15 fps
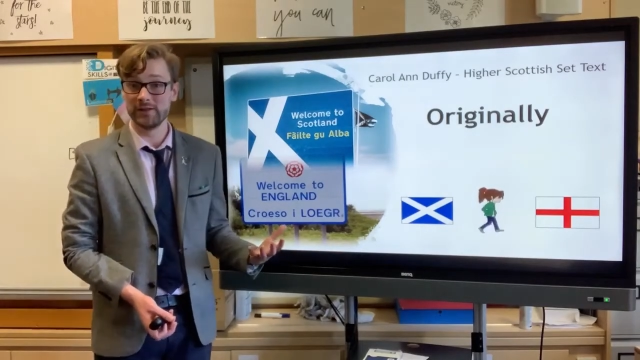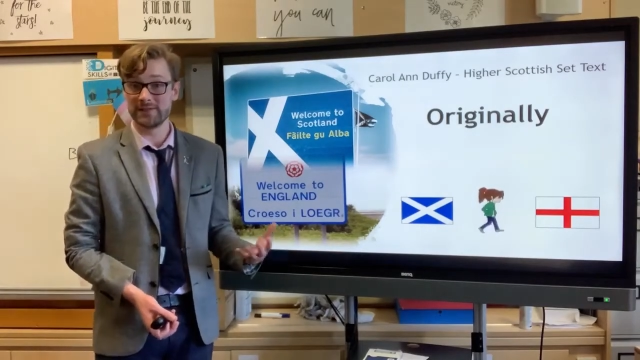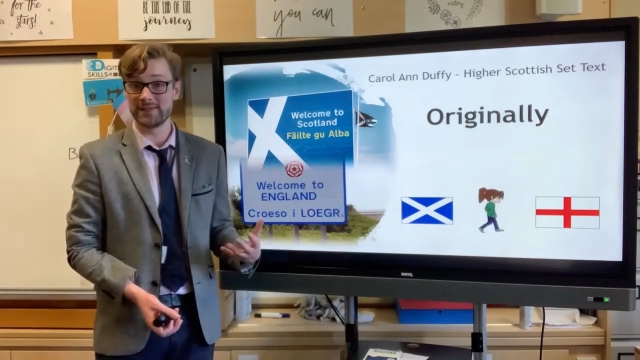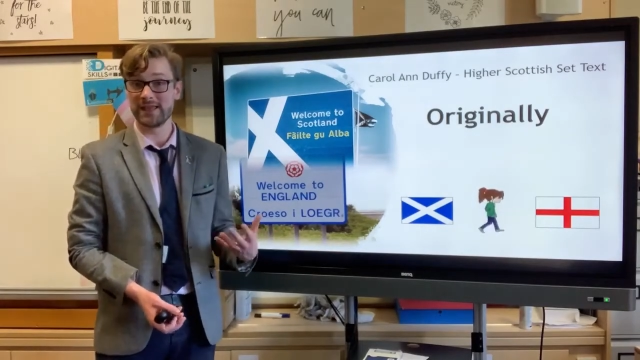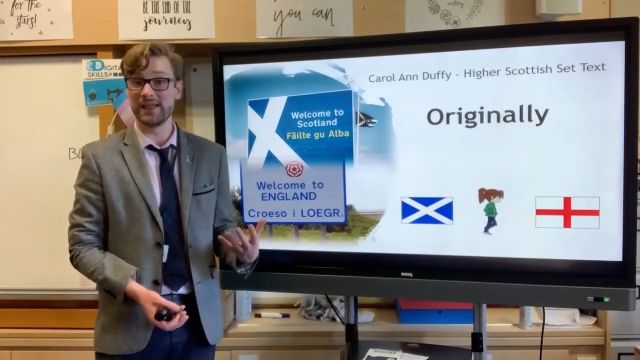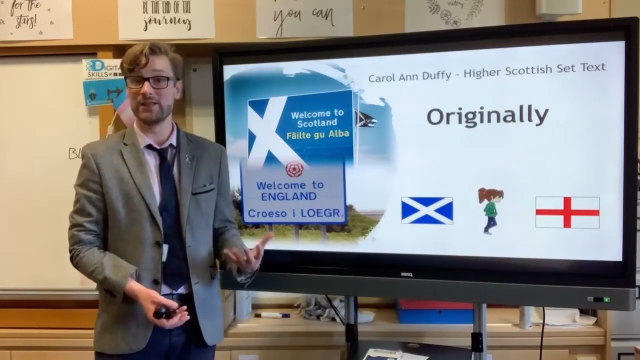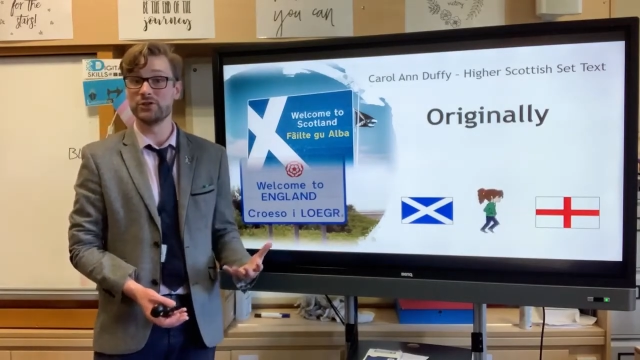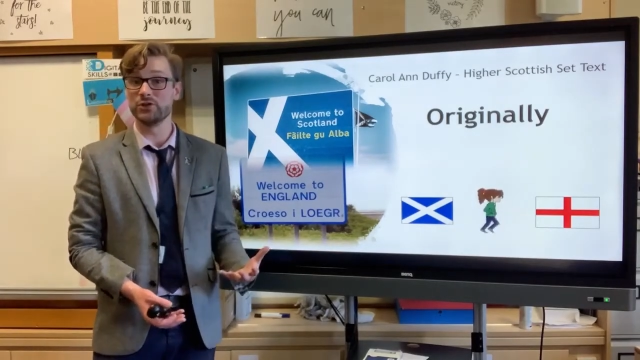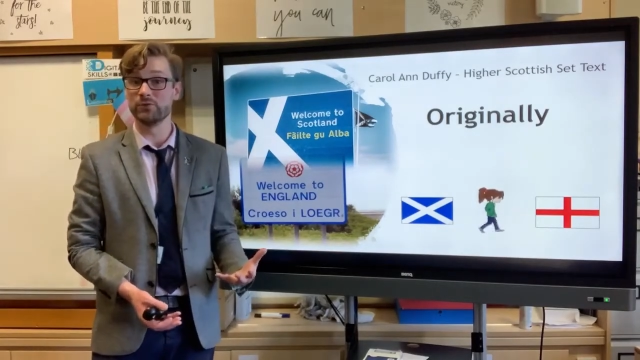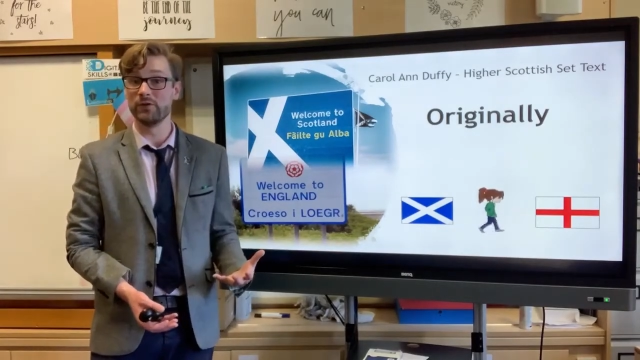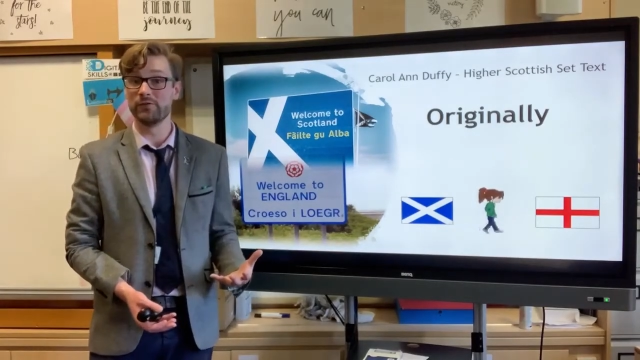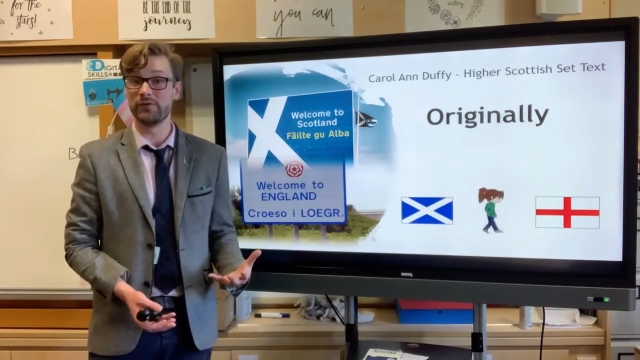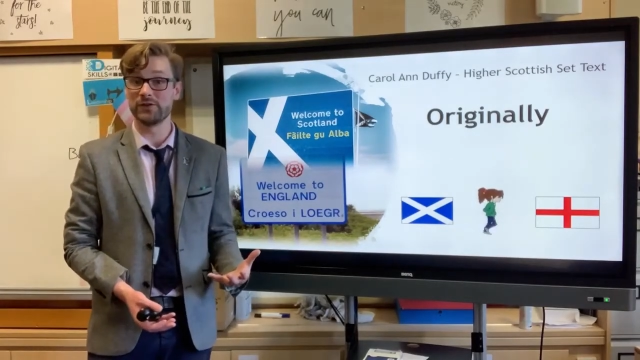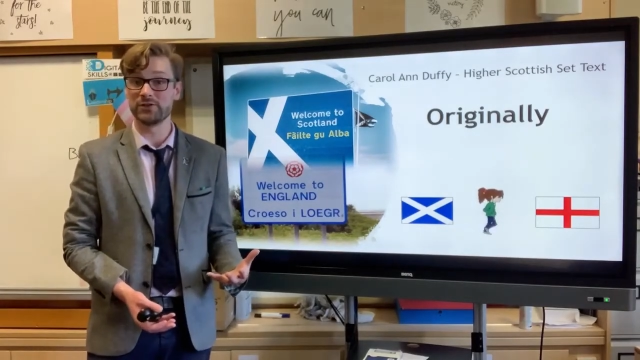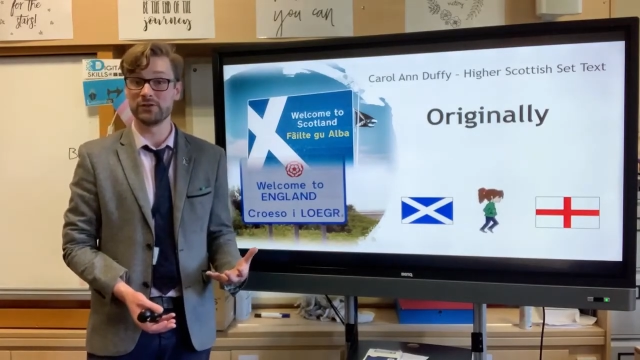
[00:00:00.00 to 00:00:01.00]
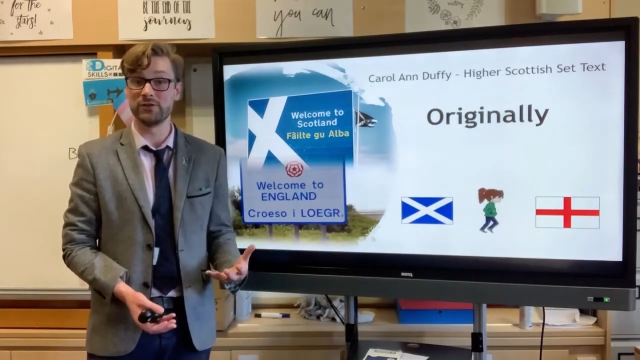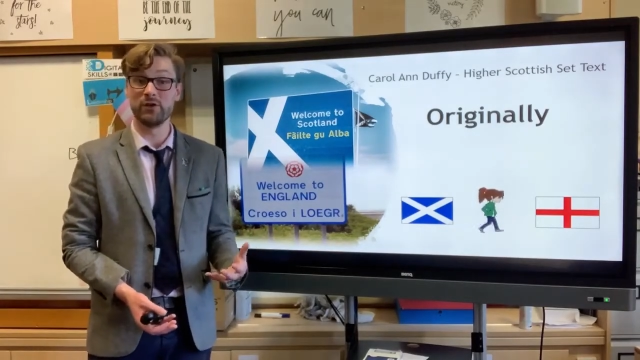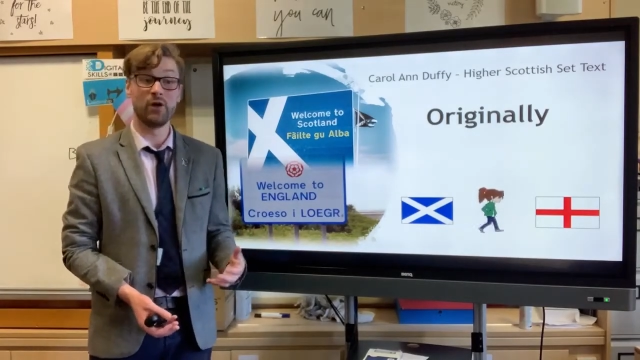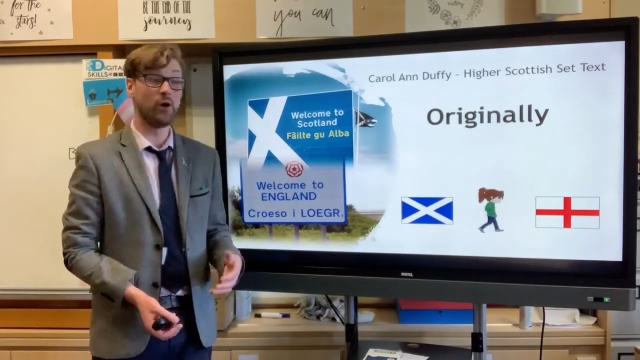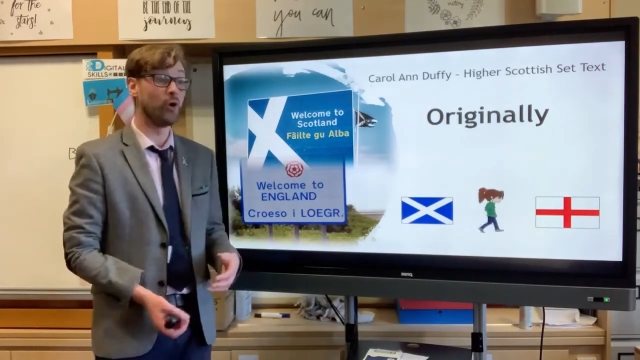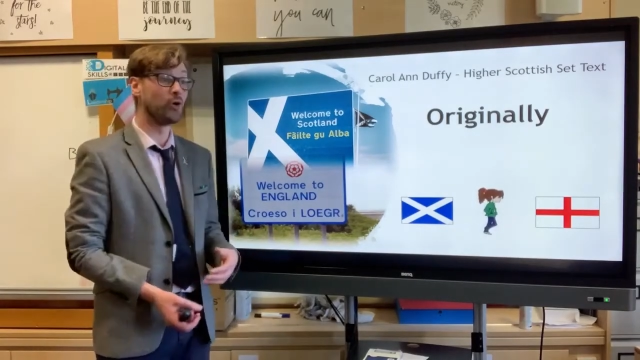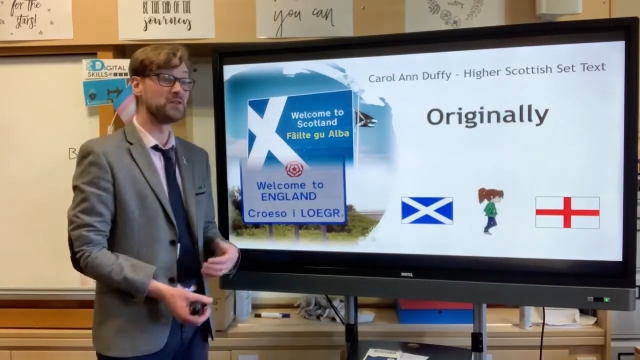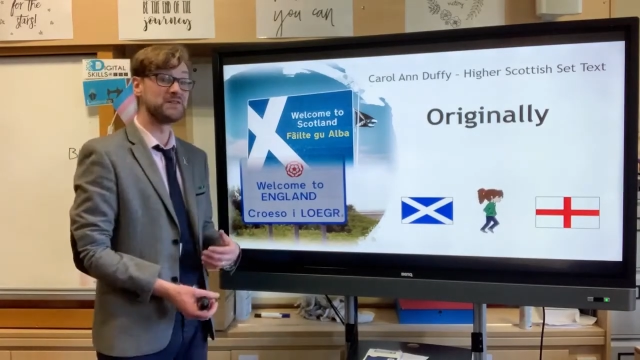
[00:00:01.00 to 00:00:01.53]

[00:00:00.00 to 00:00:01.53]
to aid your revision or